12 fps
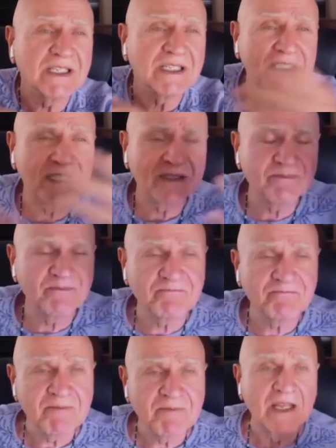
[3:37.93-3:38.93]

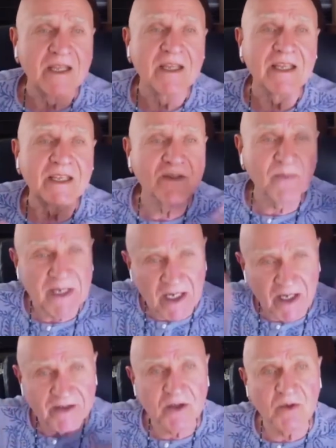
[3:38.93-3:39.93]
has
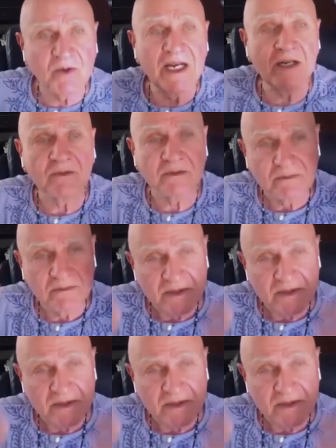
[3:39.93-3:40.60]
been underground.